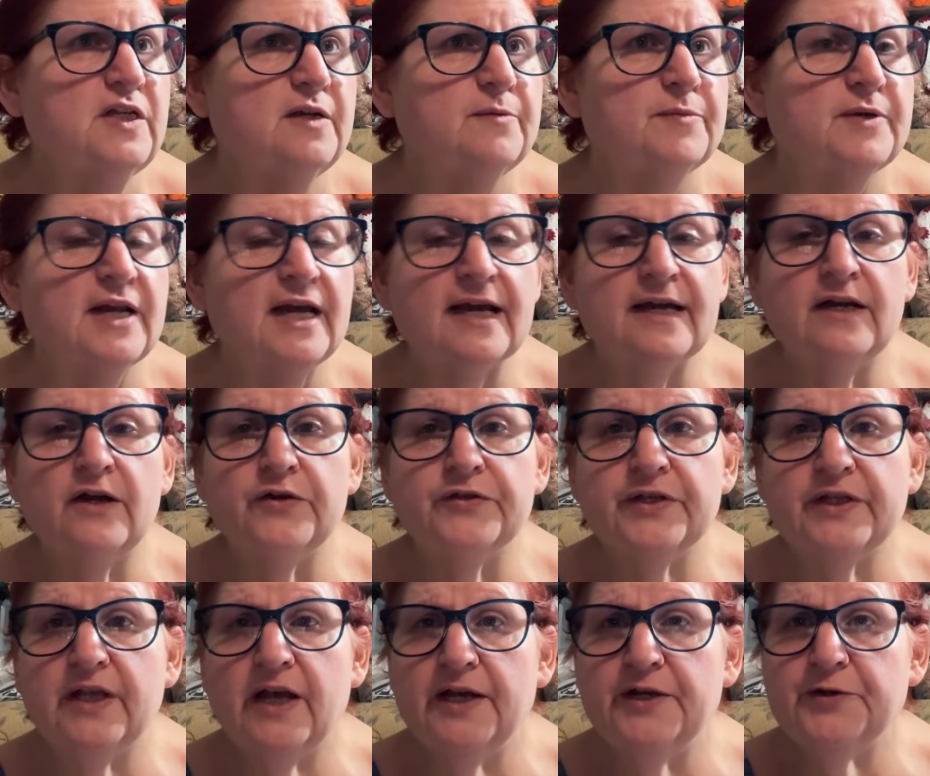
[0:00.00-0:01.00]
But I got all the
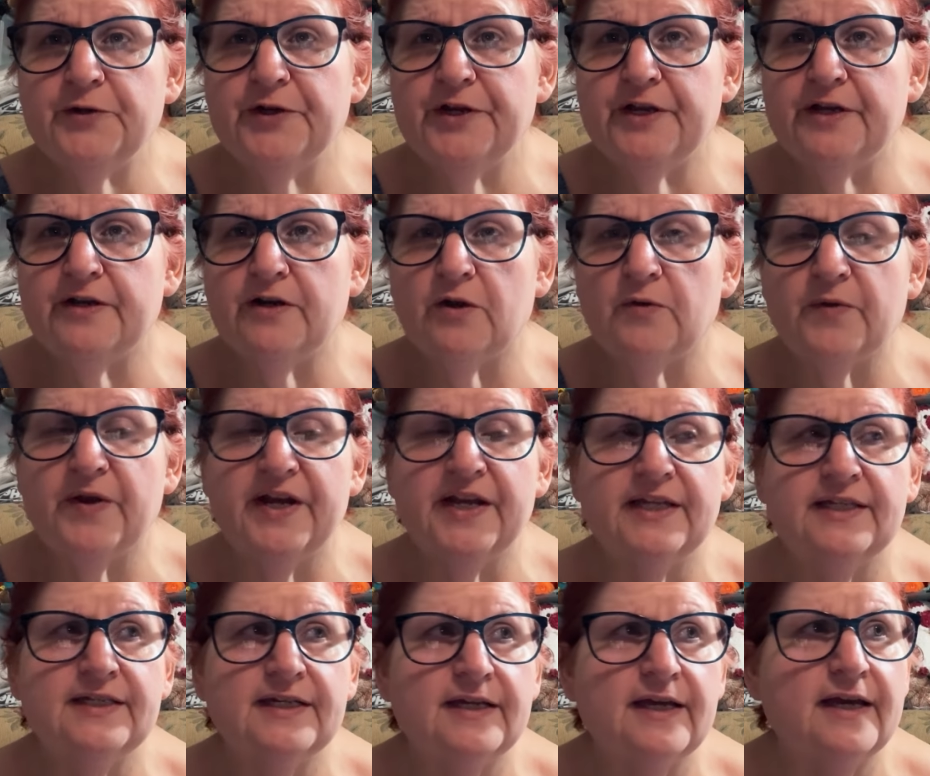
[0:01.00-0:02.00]
laundry done already
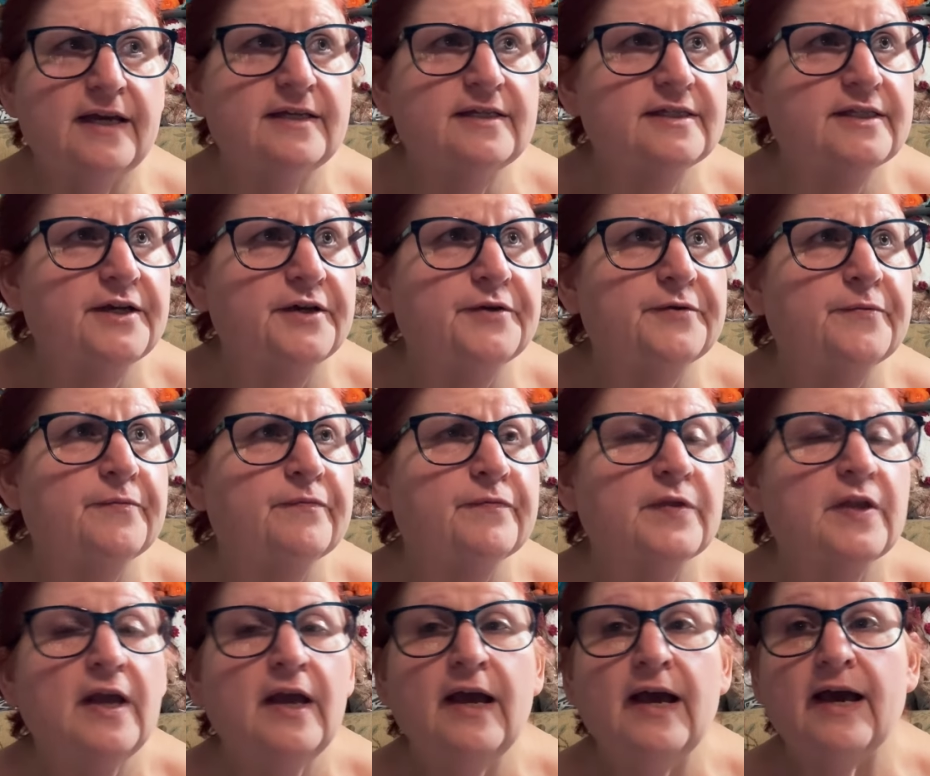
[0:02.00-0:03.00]
today, so
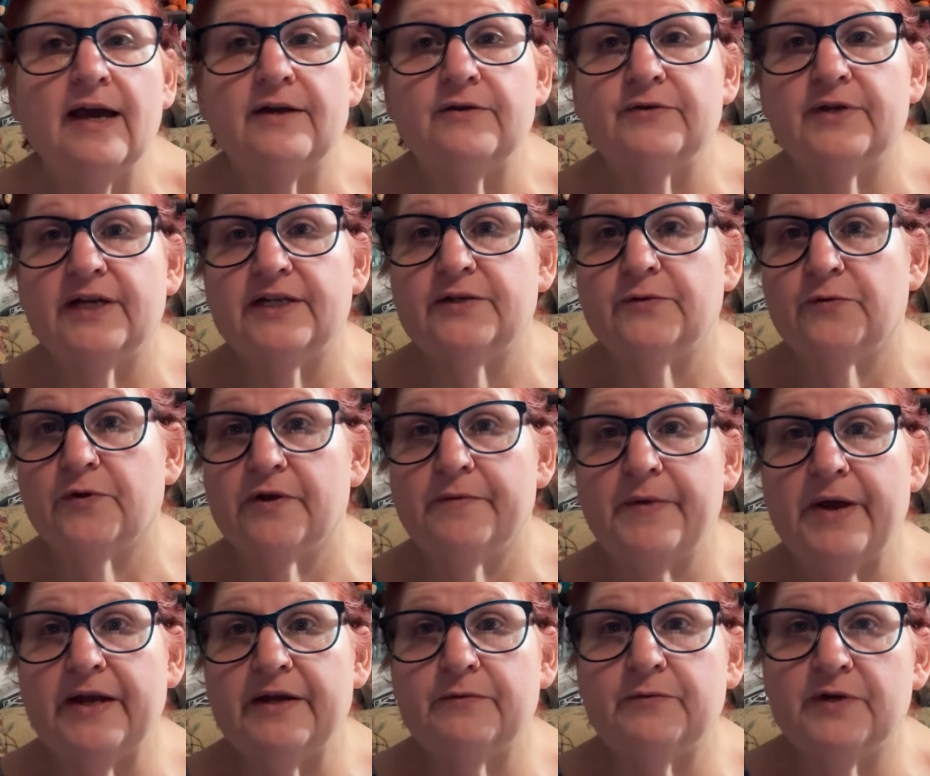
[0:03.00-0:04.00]
I don't have to worry
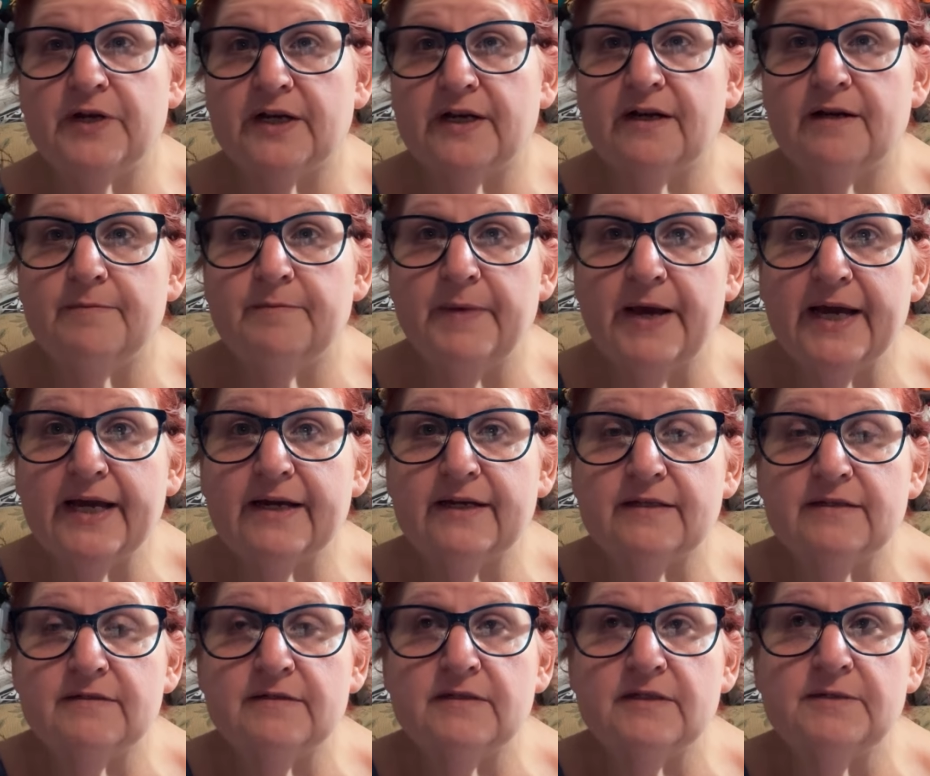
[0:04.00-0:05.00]
about it when I come back
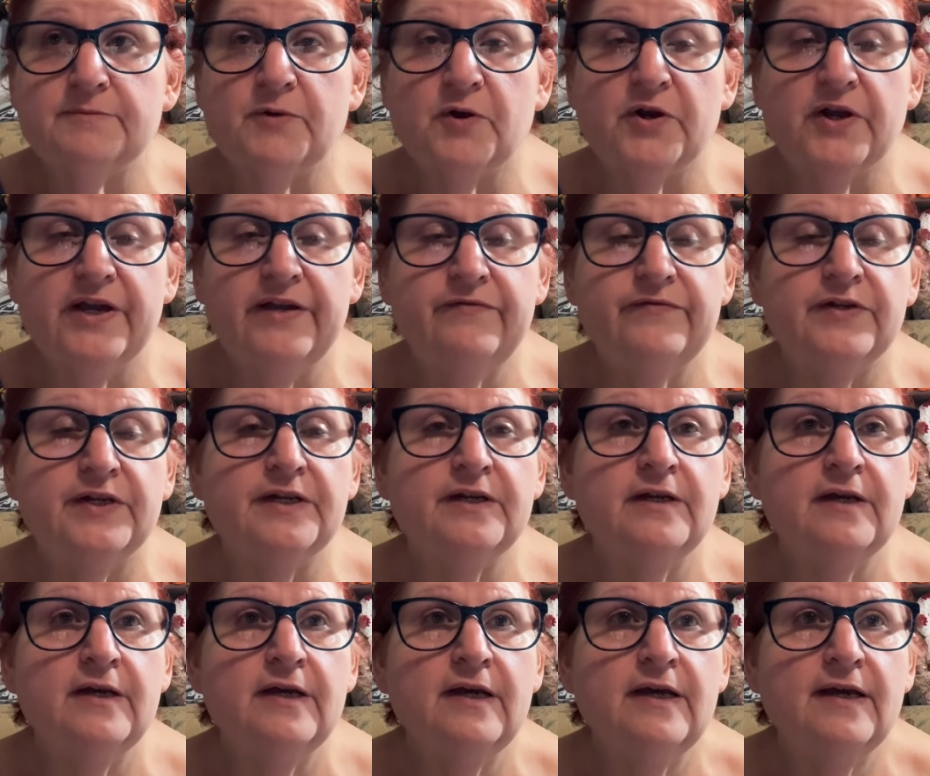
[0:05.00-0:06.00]
tomorrow evening.
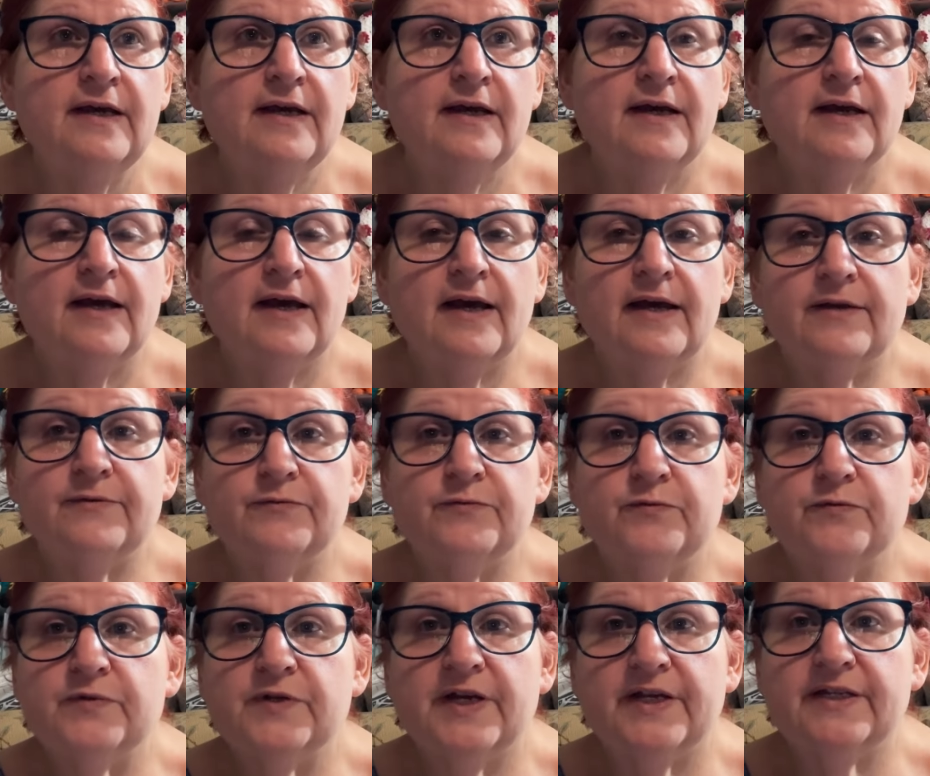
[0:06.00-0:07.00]
I
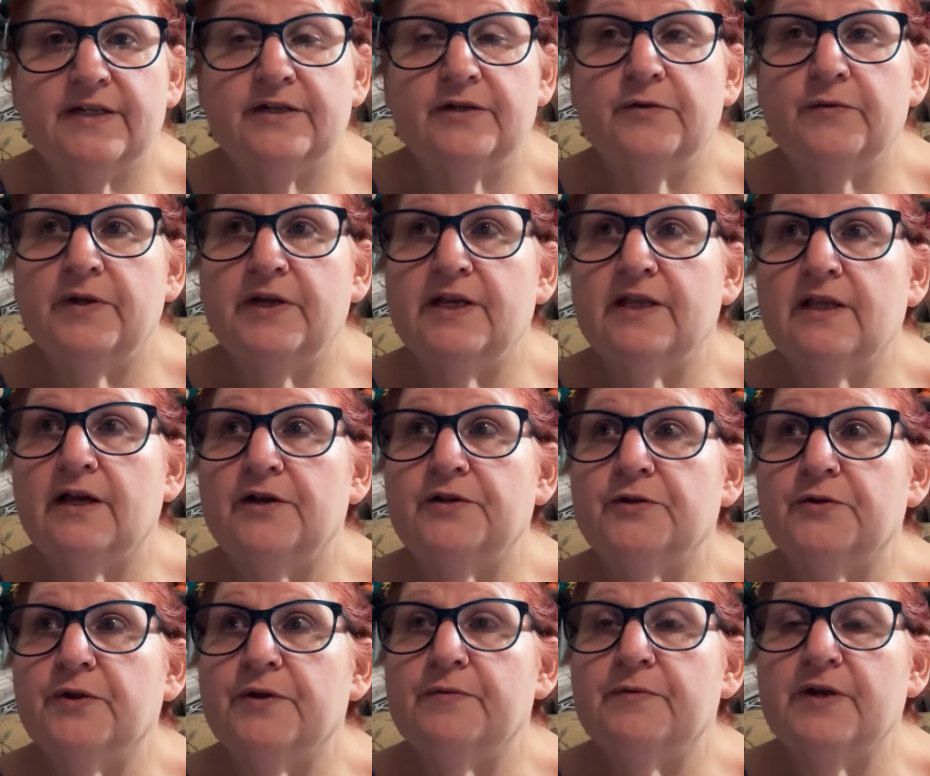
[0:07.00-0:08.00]
don't, have to do any
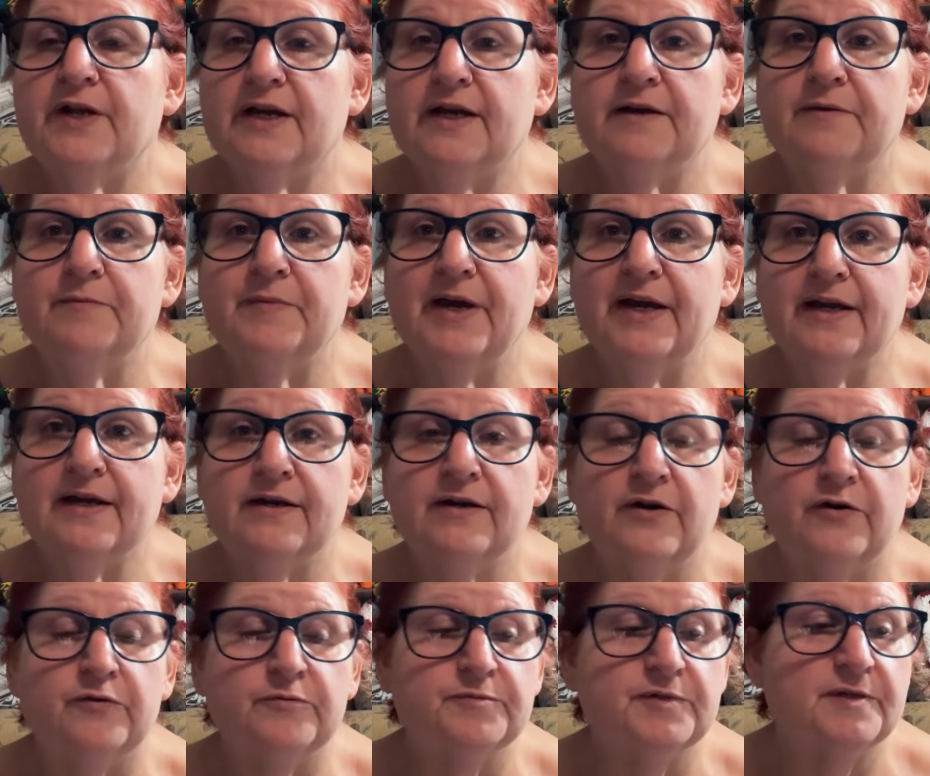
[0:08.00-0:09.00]
laundry when I come back
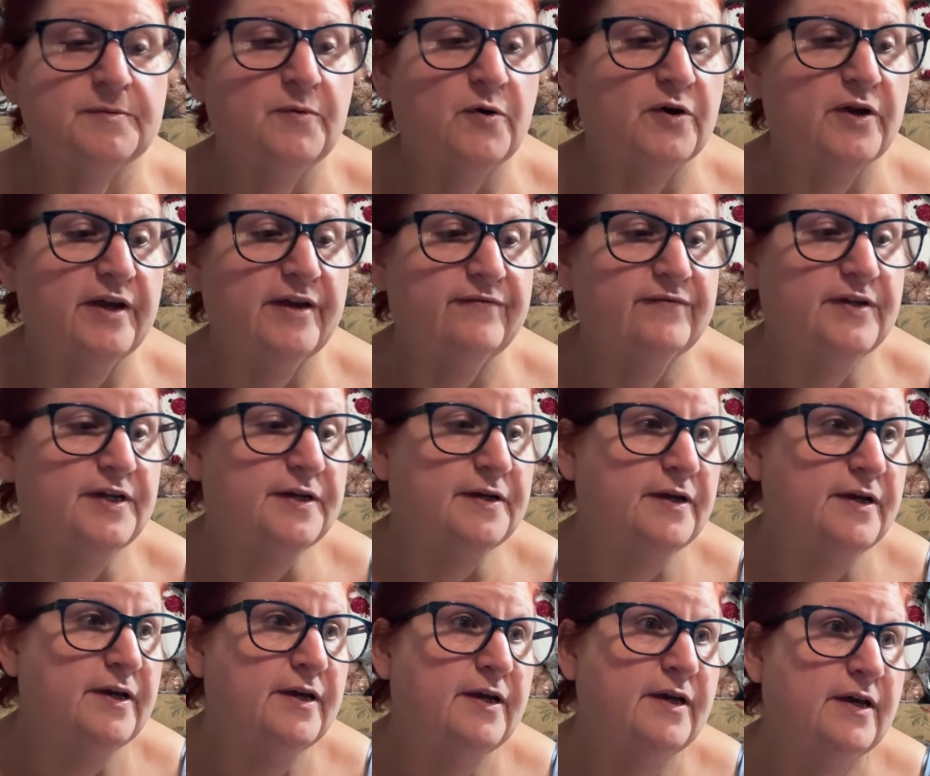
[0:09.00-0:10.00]
home tomorrow evening.
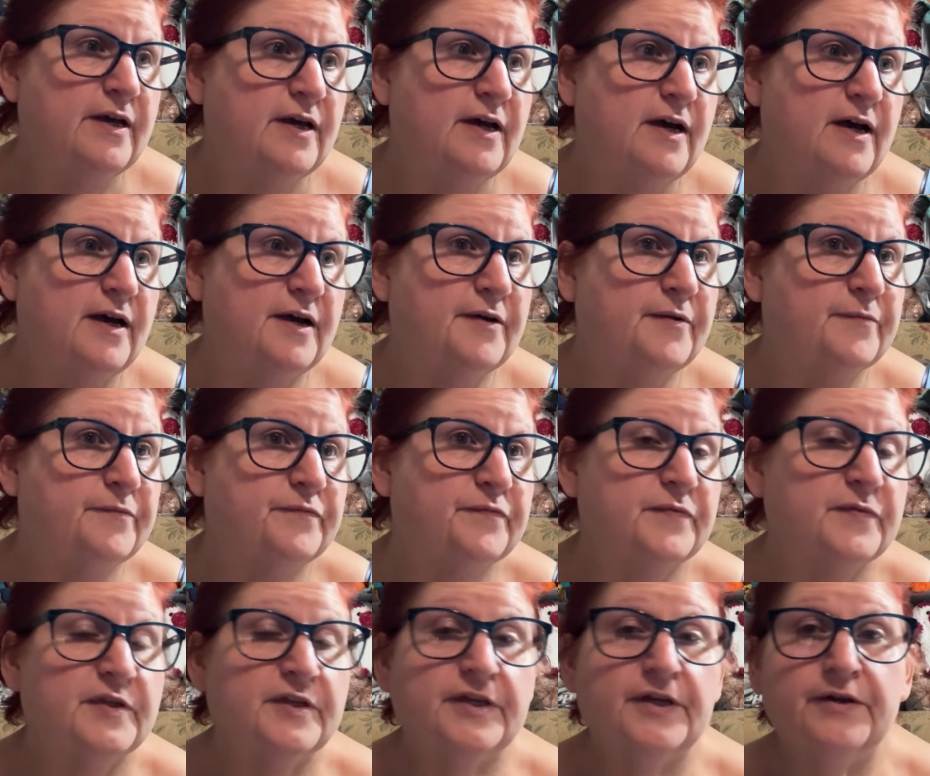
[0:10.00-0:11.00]
Um,
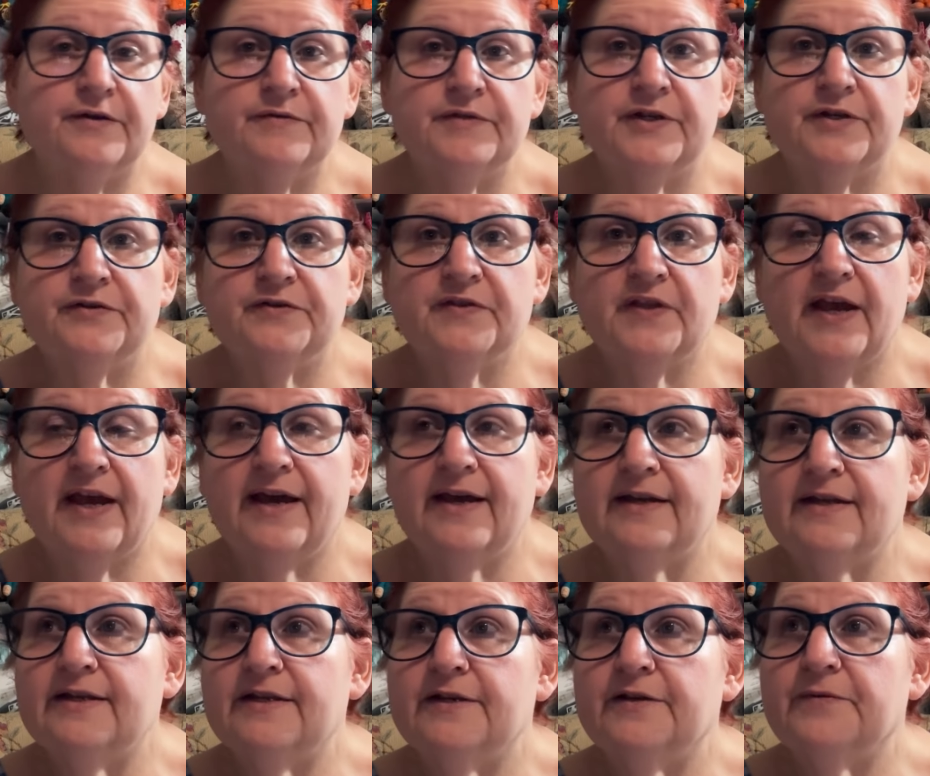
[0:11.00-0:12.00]
so there's that.